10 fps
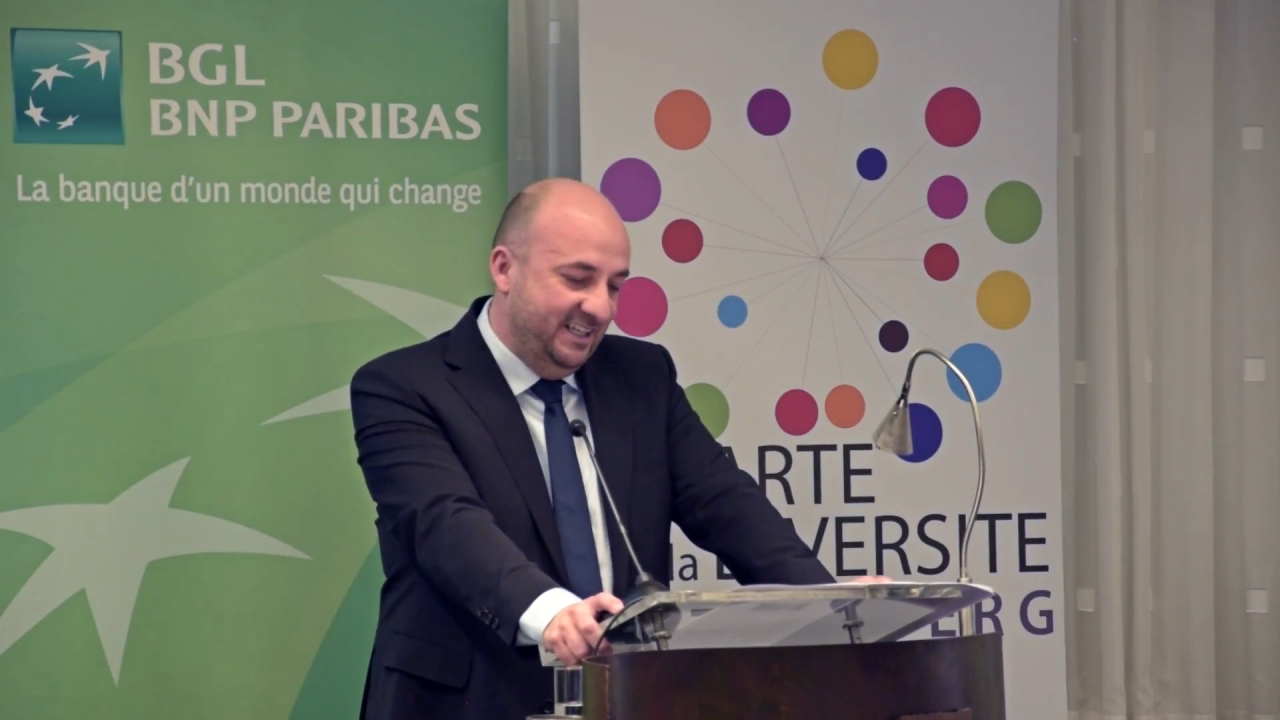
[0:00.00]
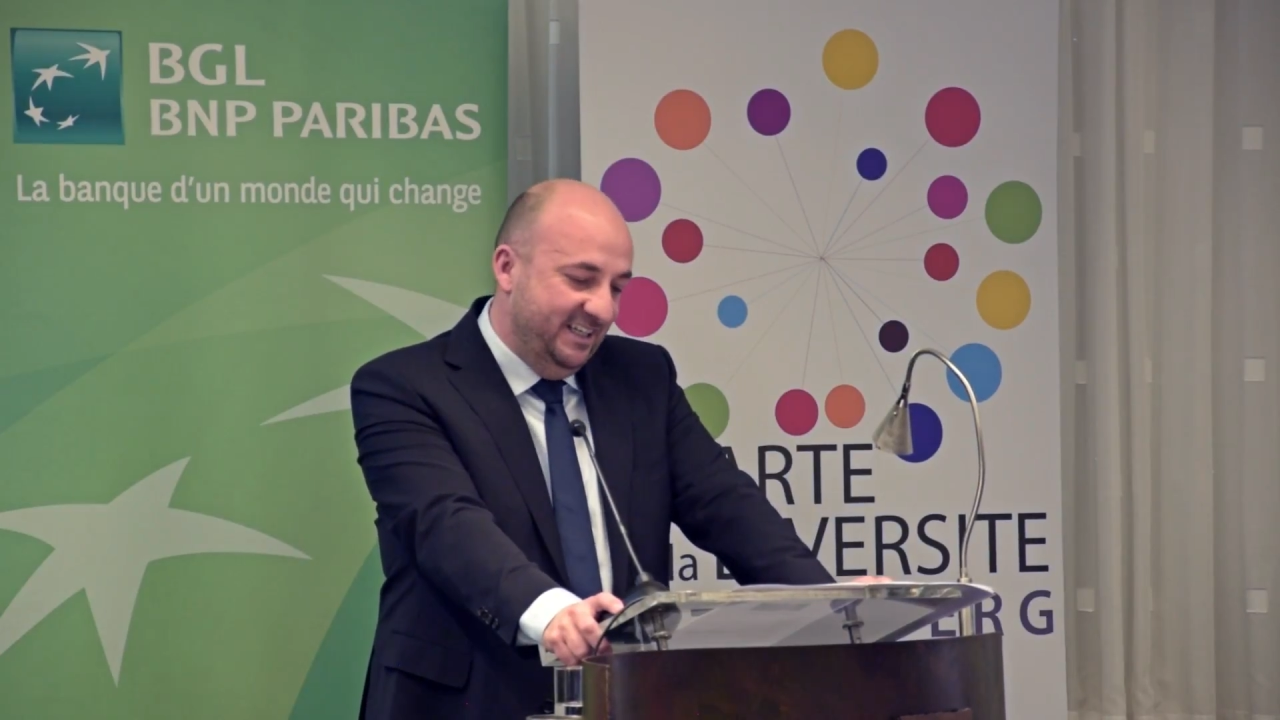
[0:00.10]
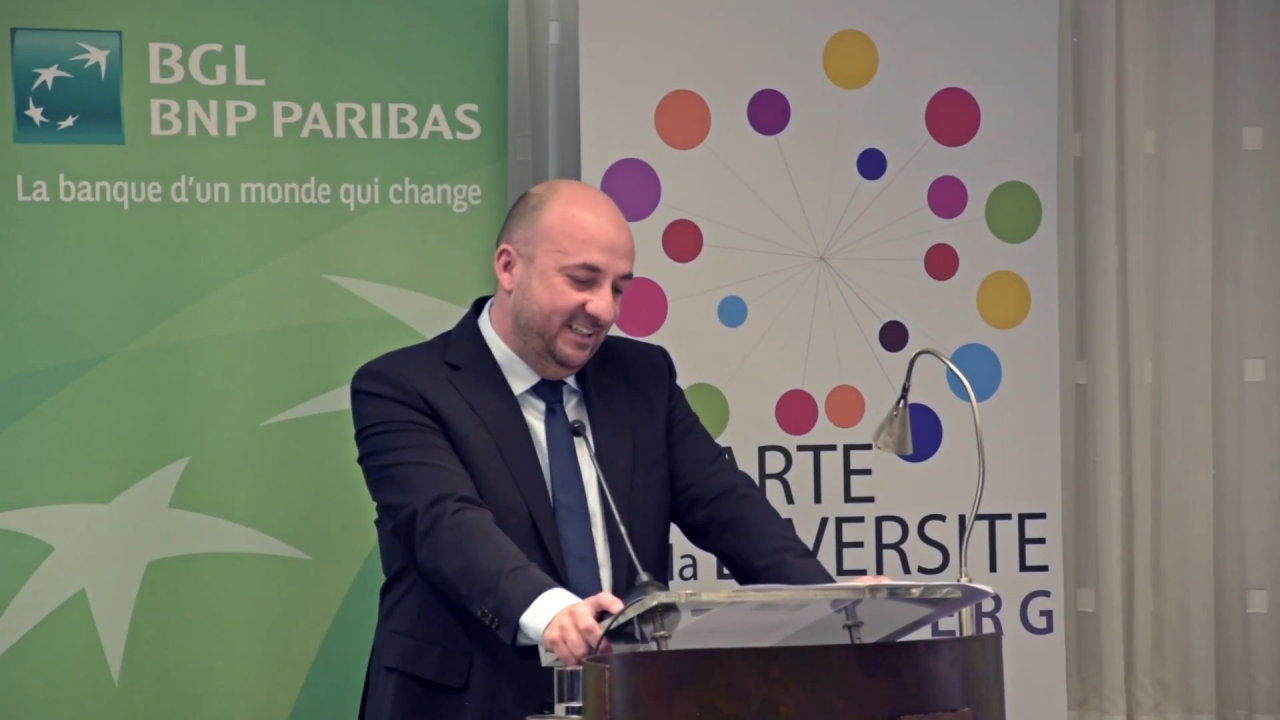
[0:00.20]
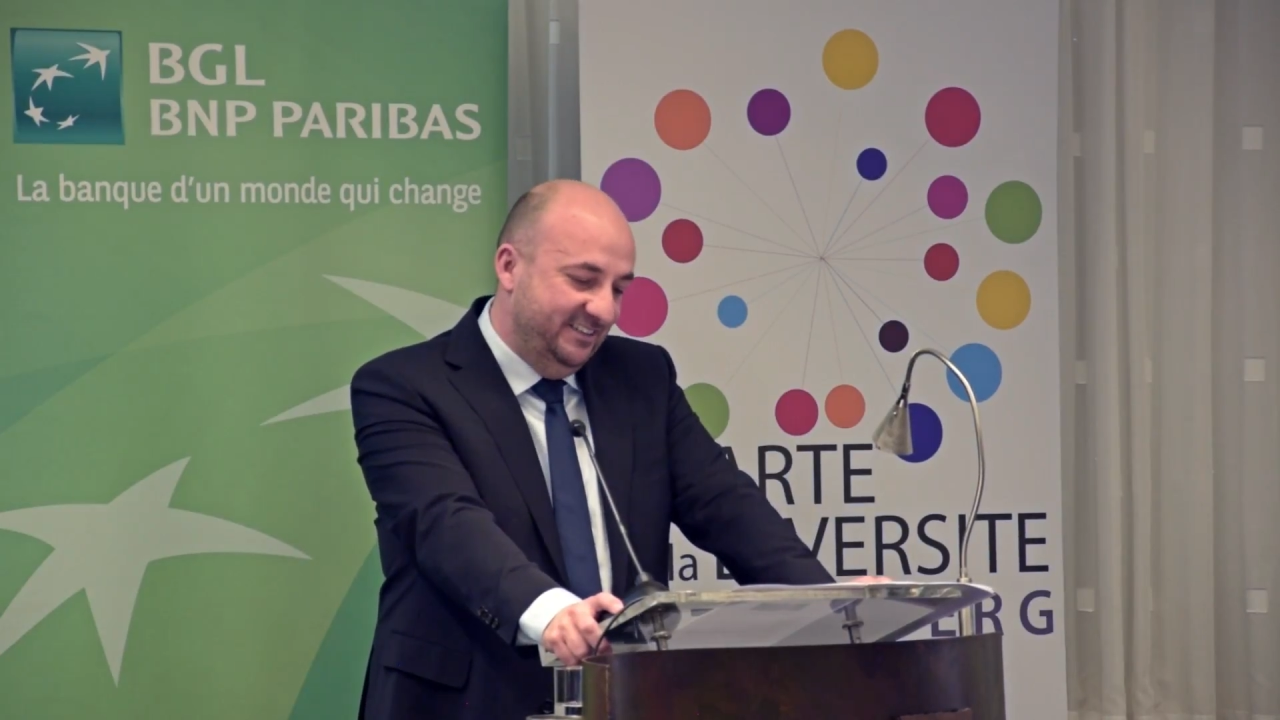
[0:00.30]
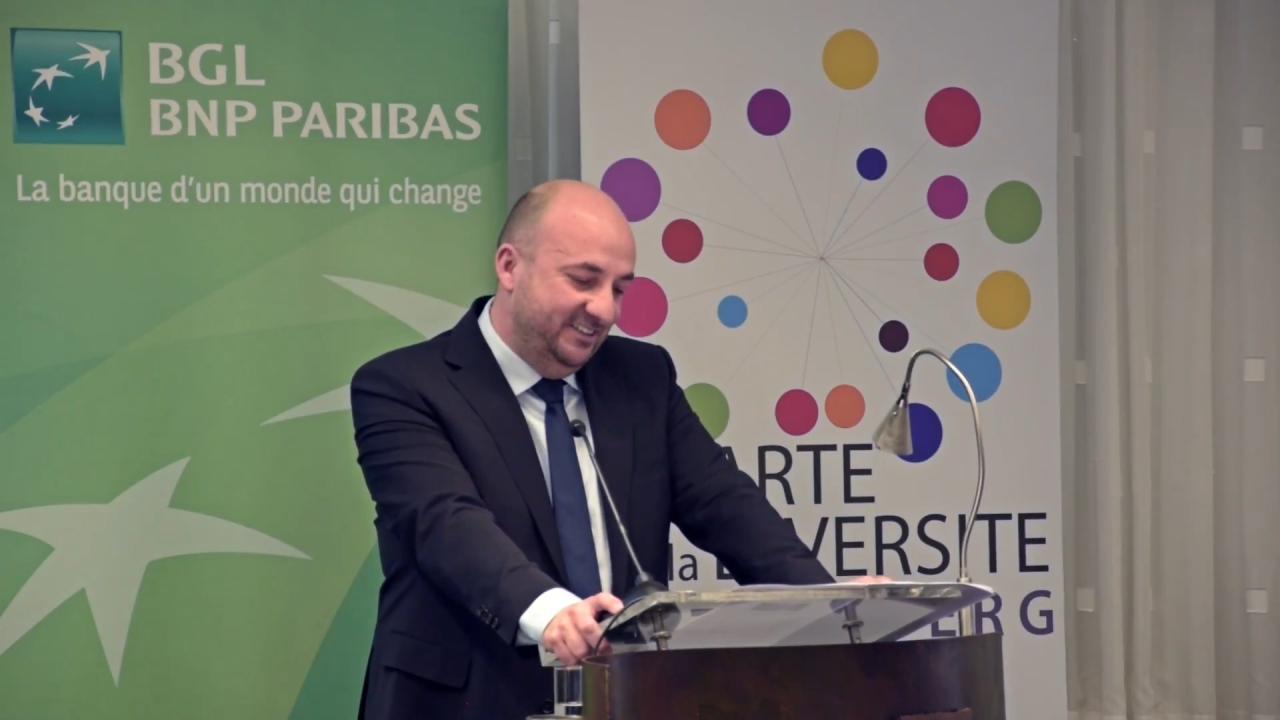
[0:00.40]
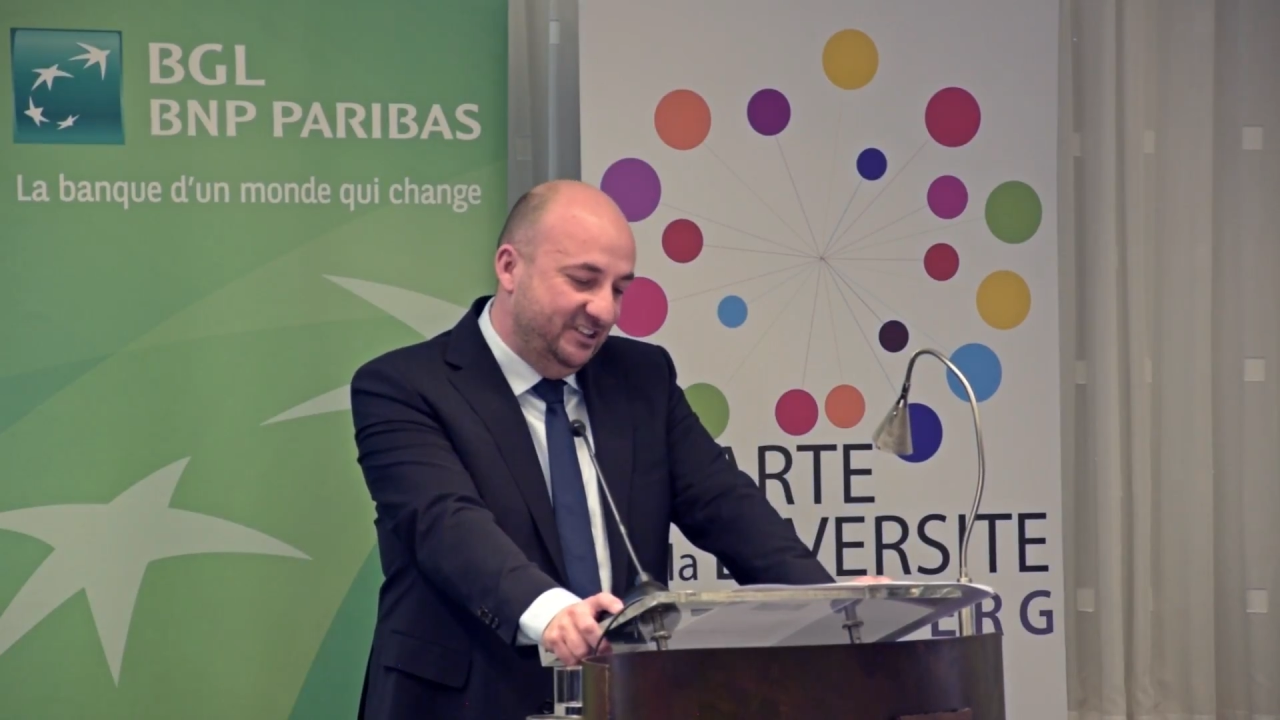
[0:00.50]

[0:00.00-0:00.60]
the